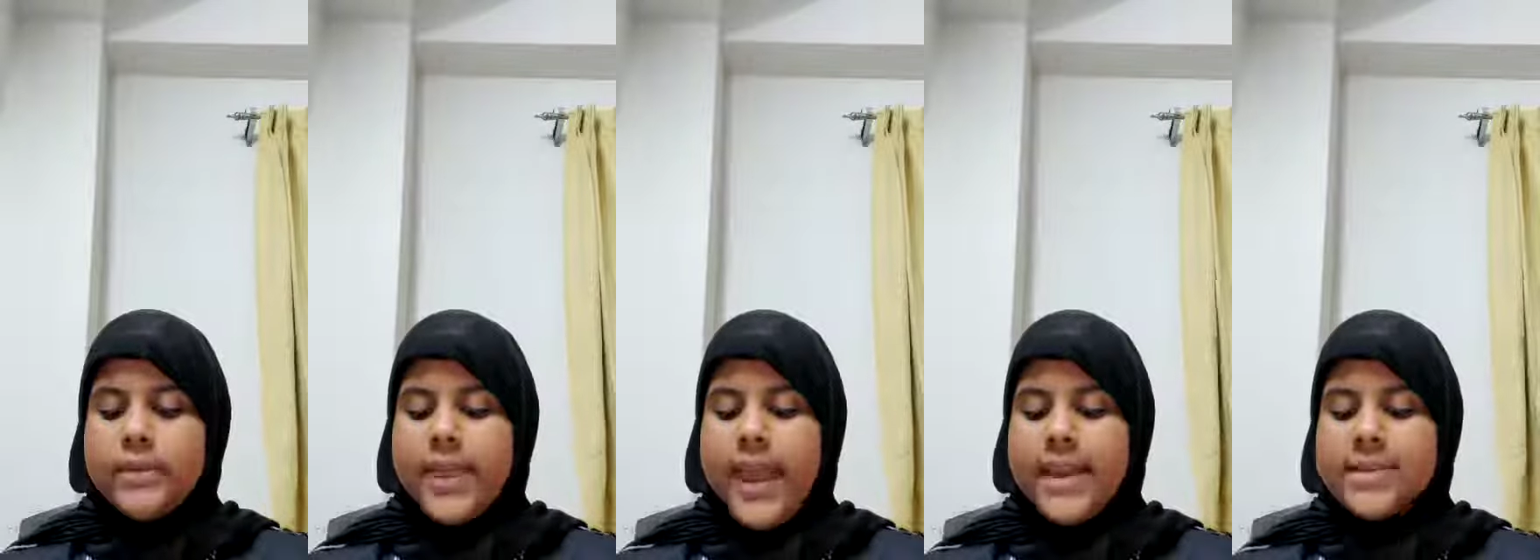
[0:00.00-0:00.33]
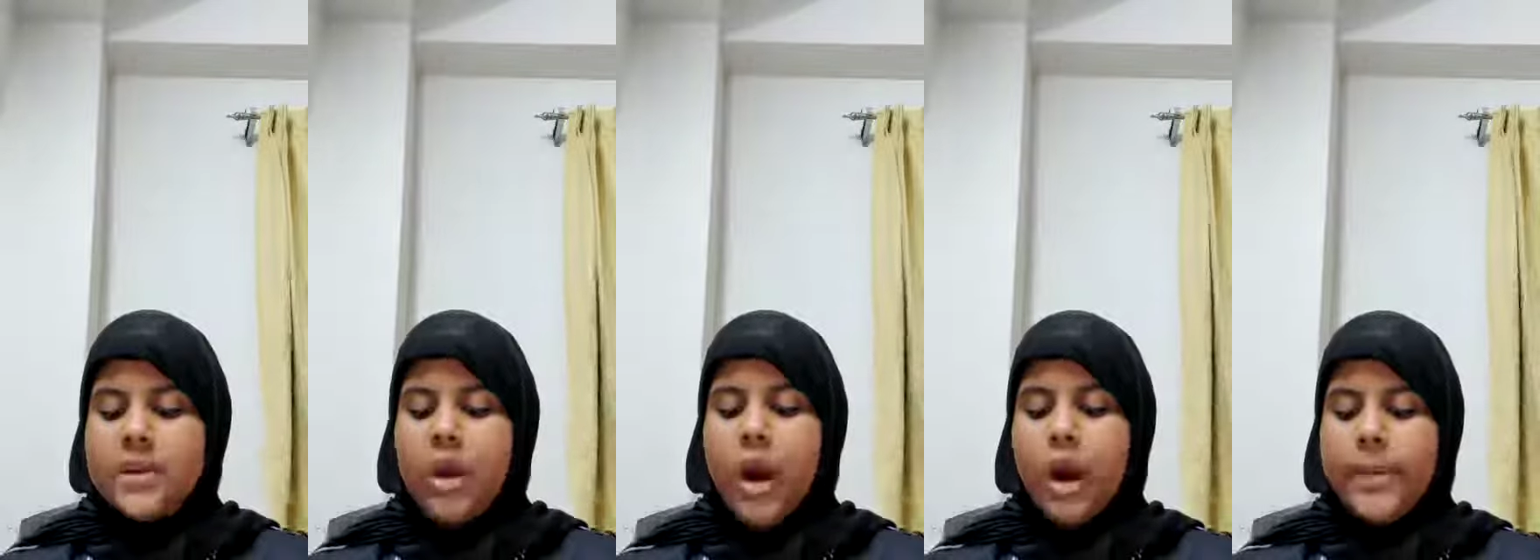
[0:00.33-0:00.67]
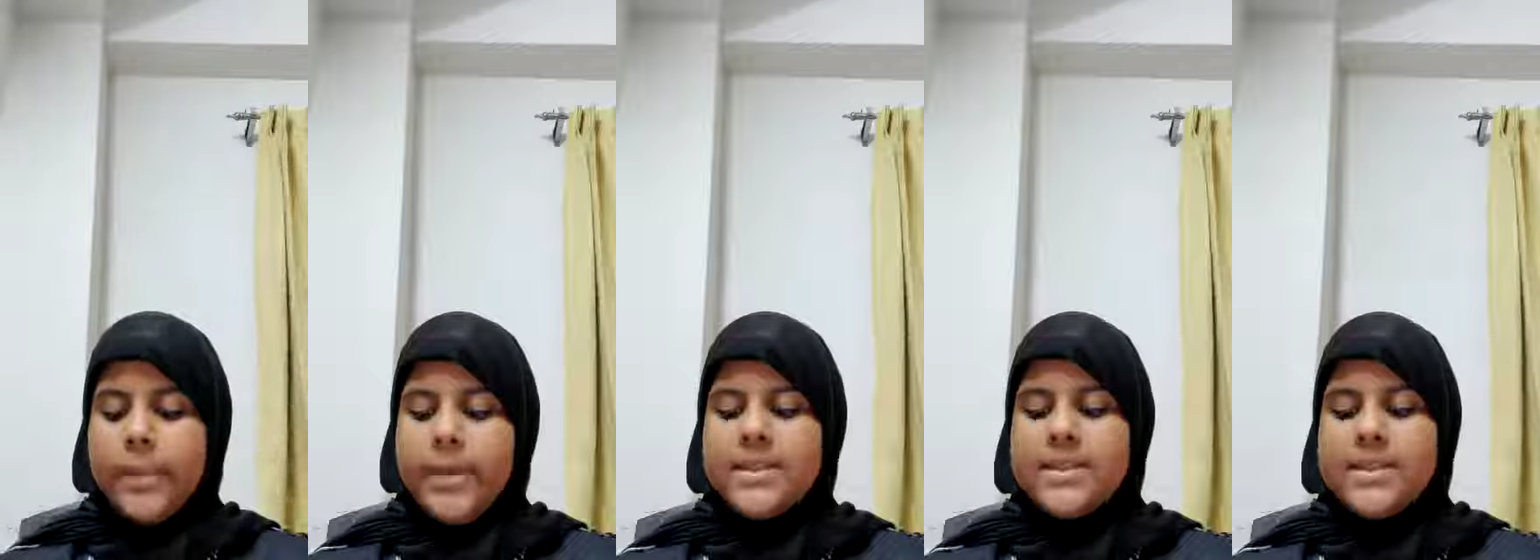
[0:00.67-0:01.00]
that
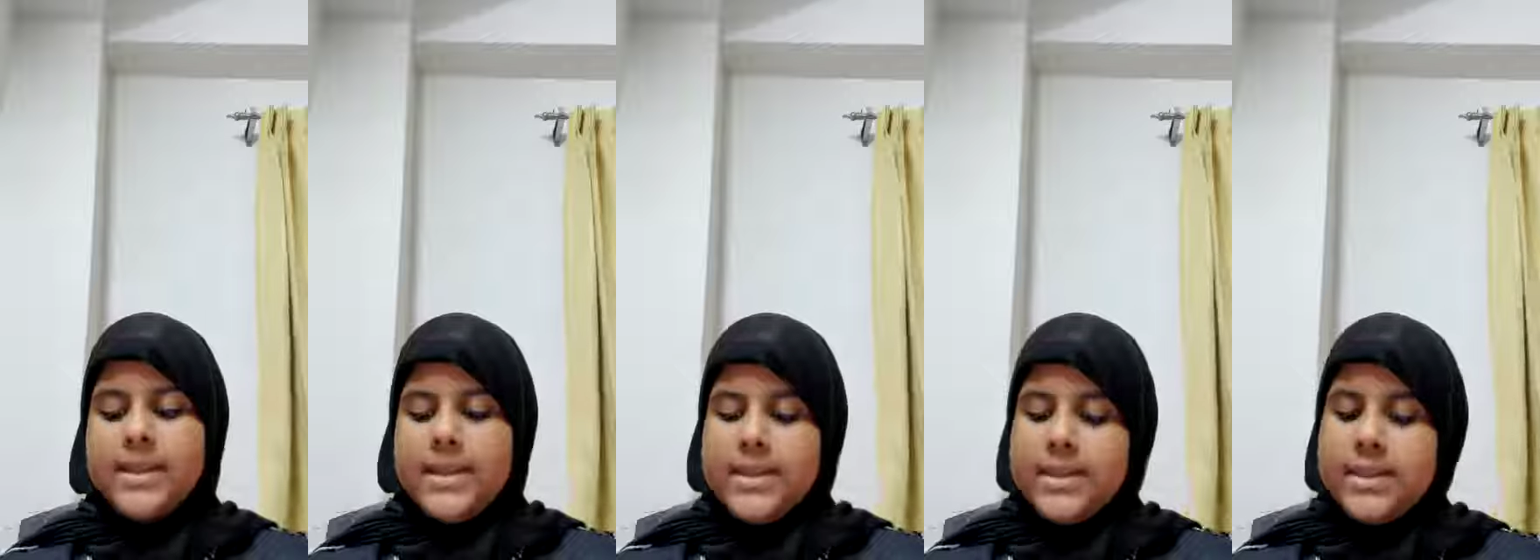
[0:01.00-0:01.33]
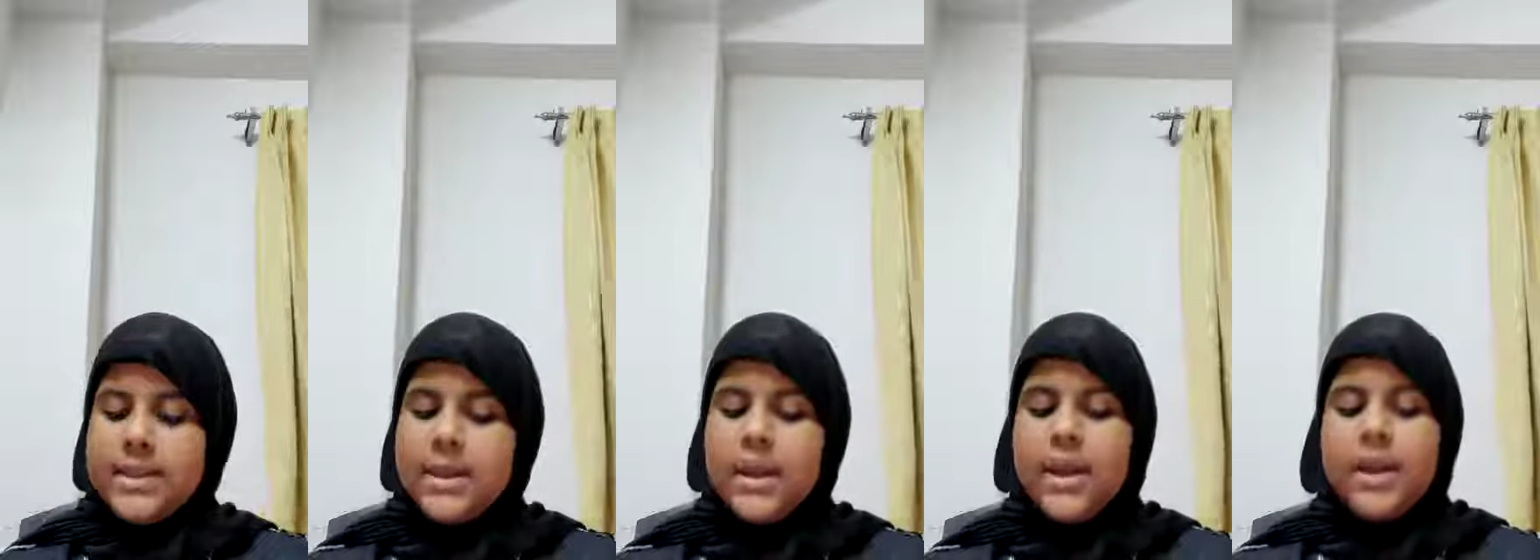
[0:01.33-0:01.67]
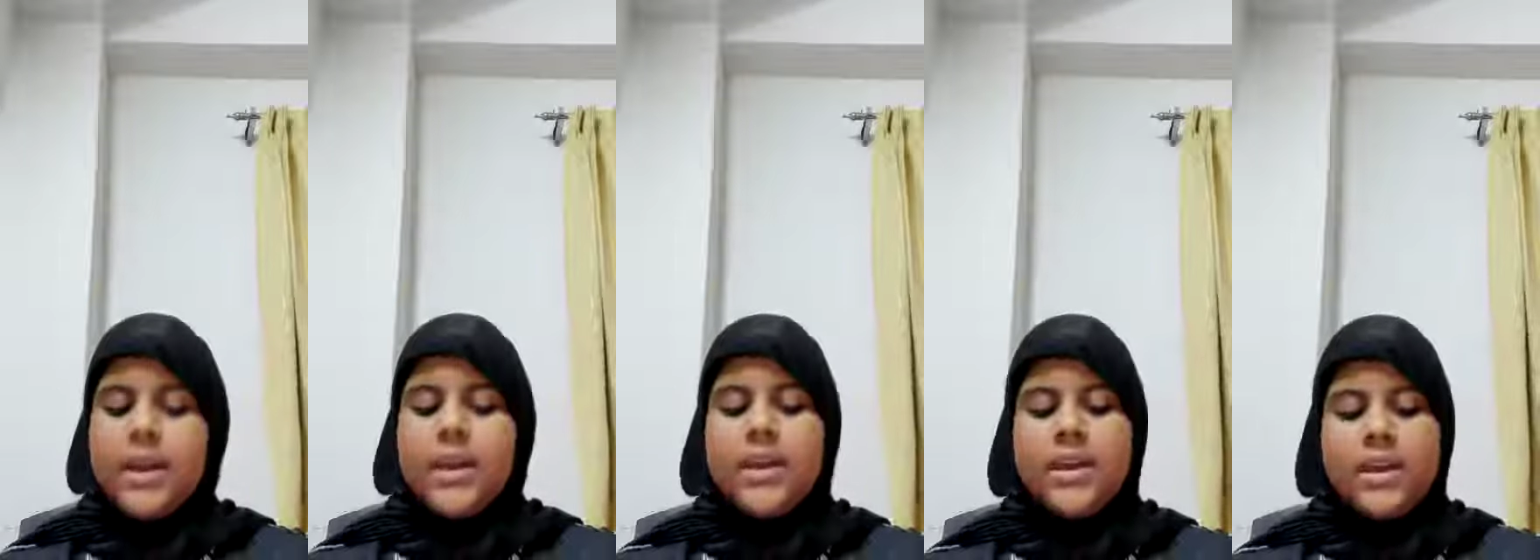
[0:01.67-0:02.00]
orbits it,
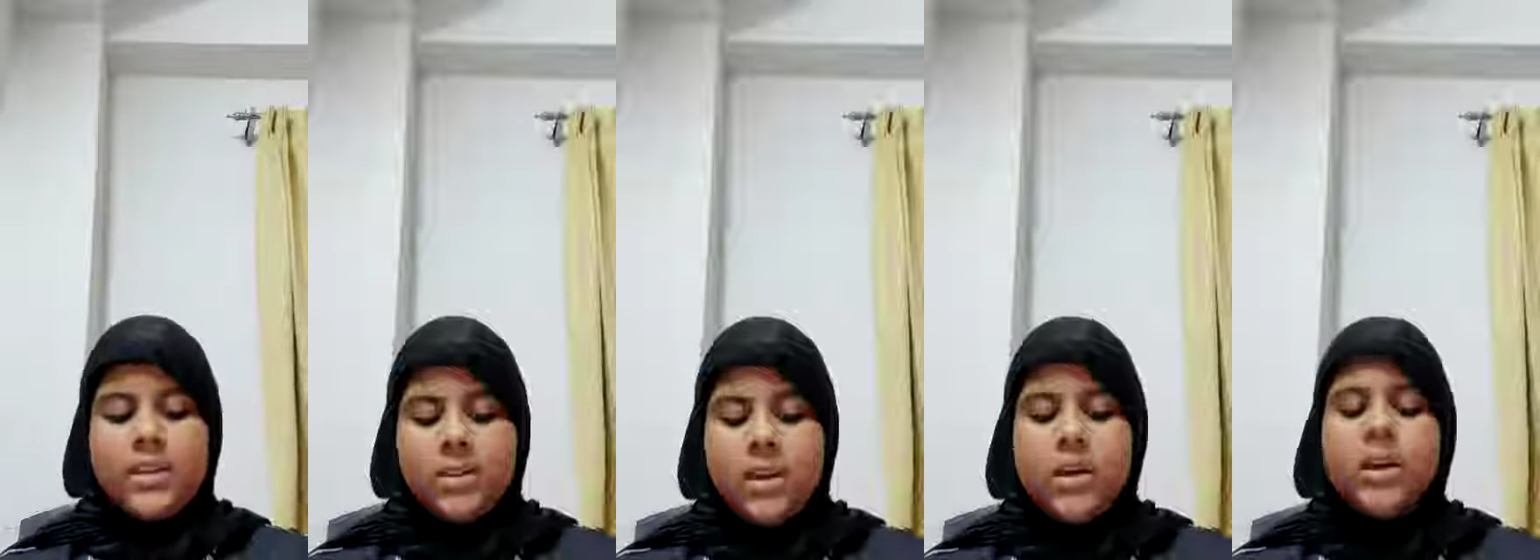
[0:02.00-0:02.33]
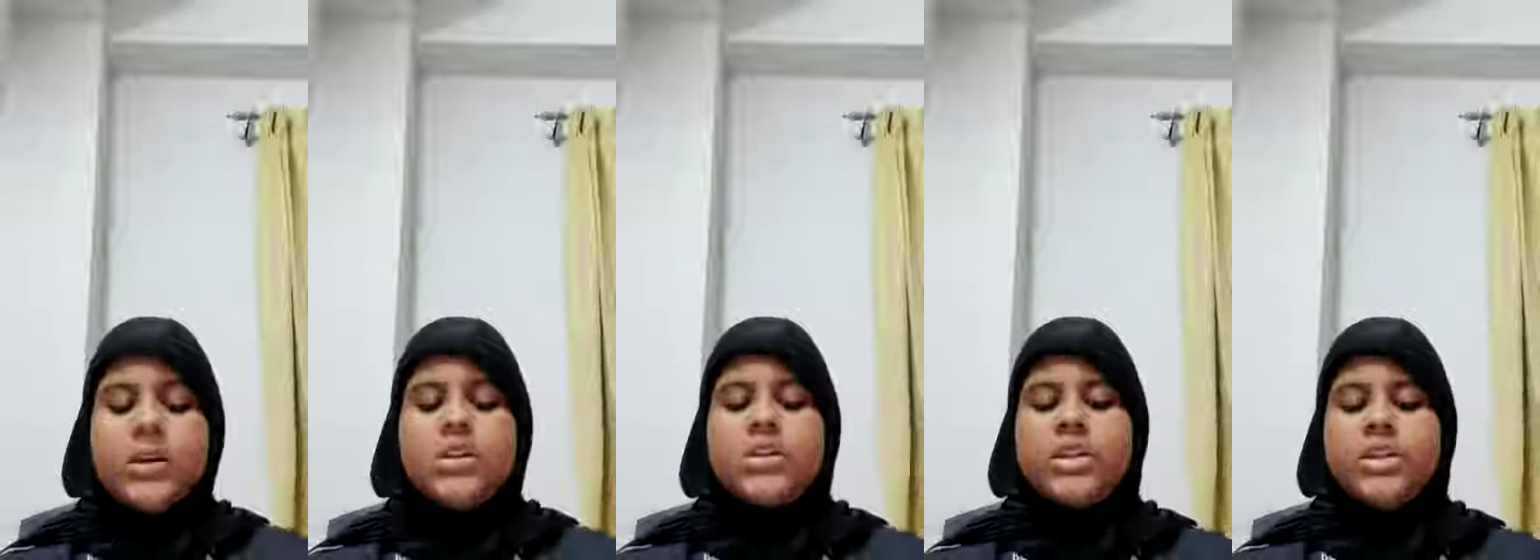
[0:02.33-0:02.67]
either